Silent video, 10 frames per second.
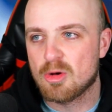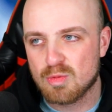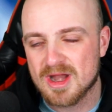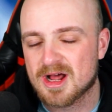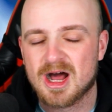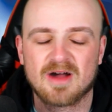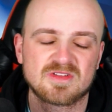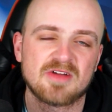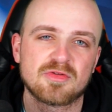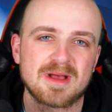a win at
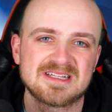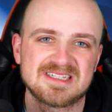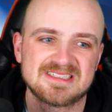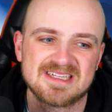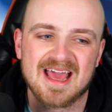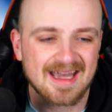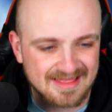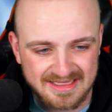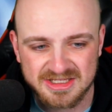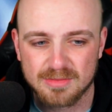halftime for Man City, and
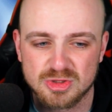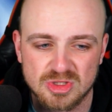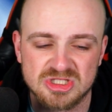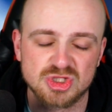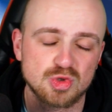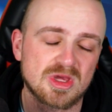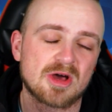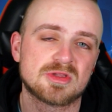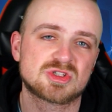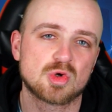Atletico Madrid do
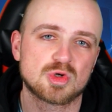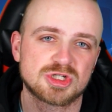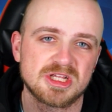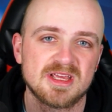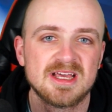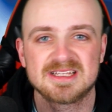get on the score sheet.